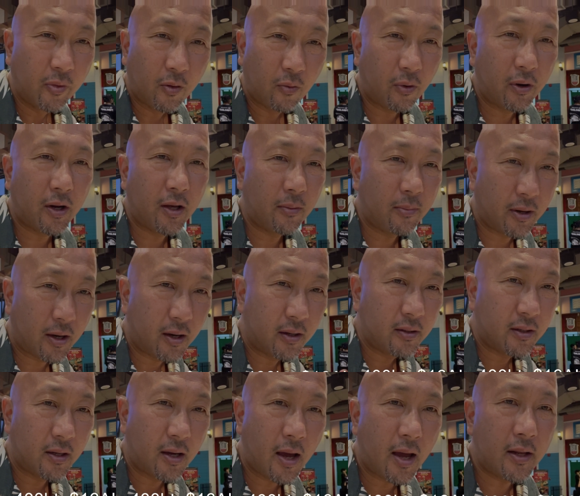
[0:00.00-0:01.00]
whatever,
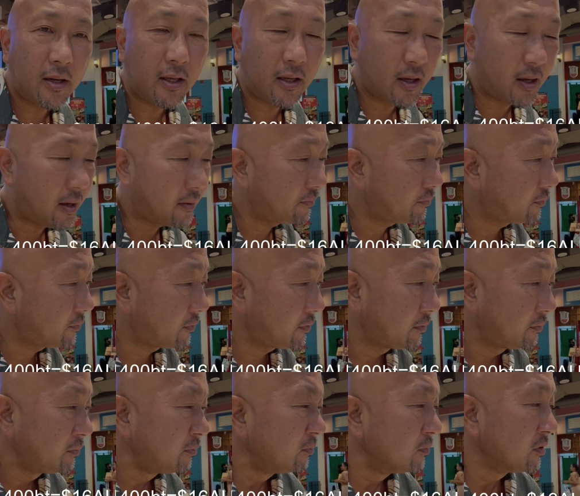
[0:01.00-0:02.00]
they're adding up.
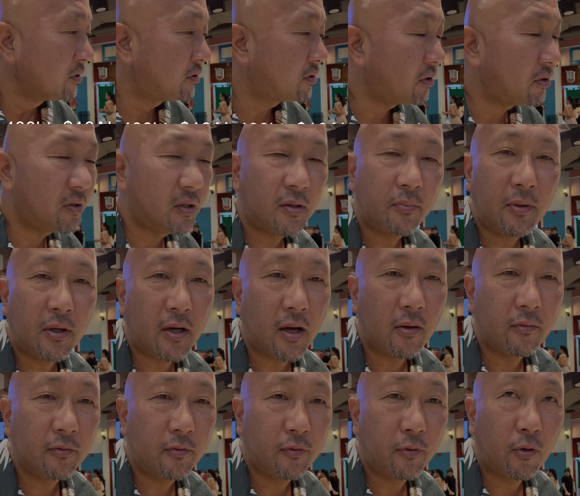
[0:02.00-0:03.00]
So they
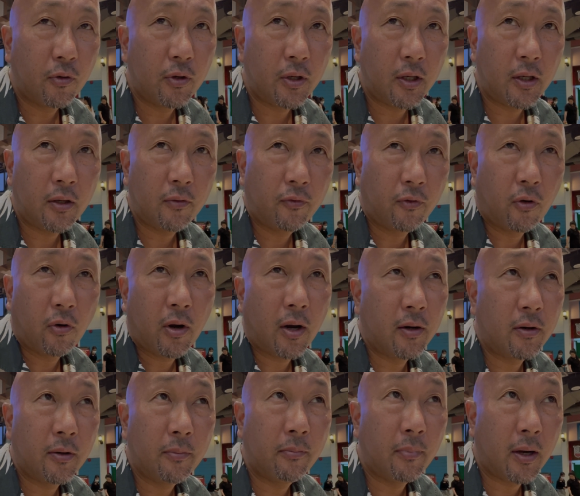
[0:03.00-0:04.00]
become
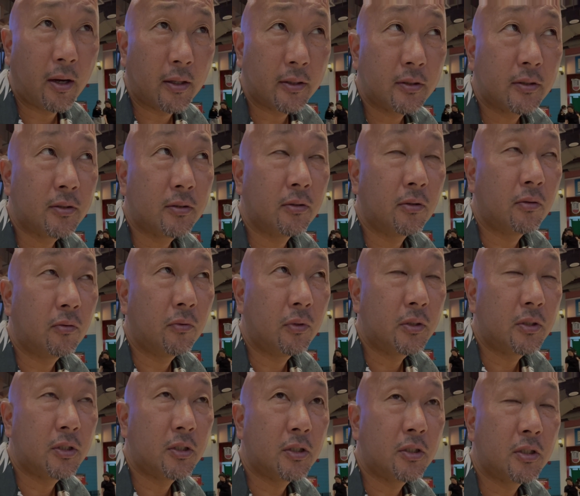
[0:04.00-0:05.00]
400 baht. So
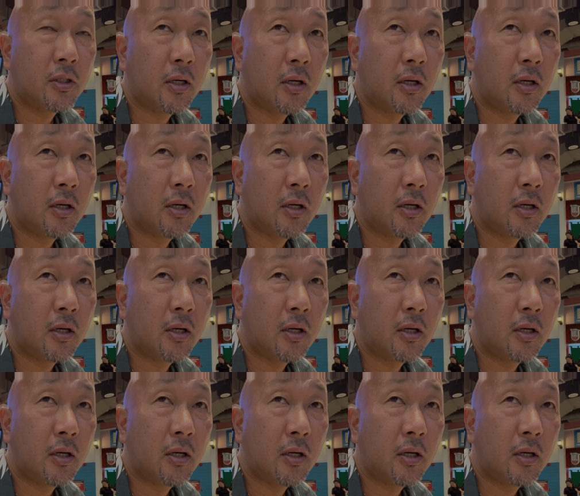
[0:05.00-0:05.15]
which is